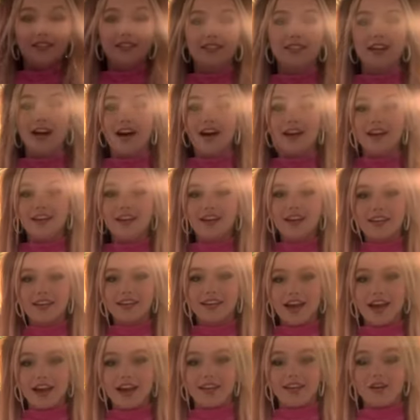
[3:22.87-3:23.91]
done
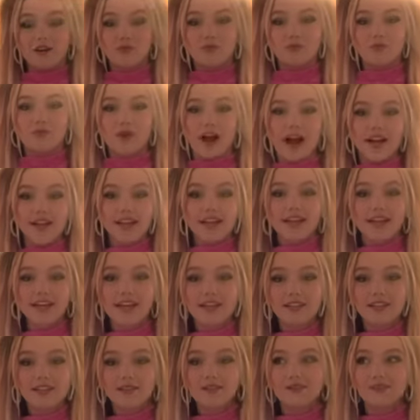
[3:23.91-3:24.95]
getting ready
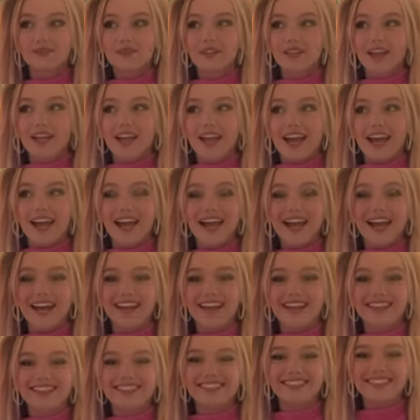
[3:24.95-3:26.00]

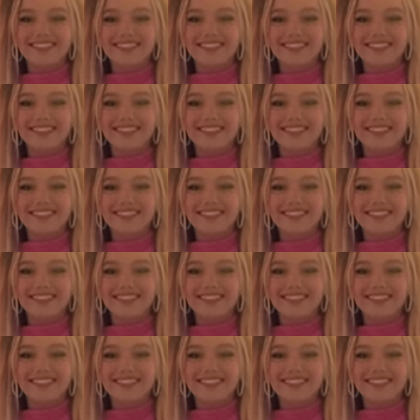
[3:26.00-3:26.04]
and